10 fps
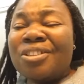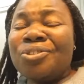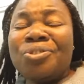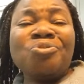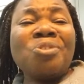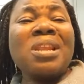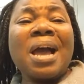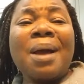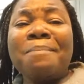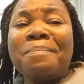She's trying
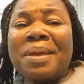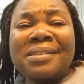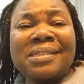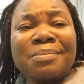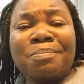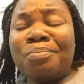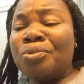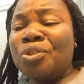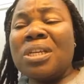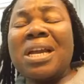her best,
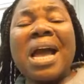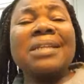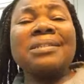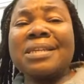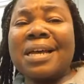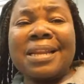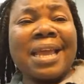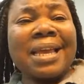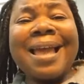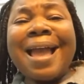pushing harder,
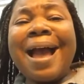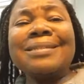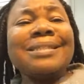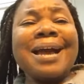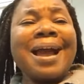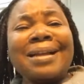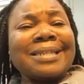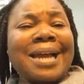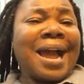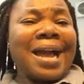like harder,
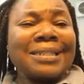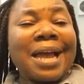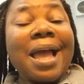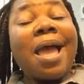harder, harder.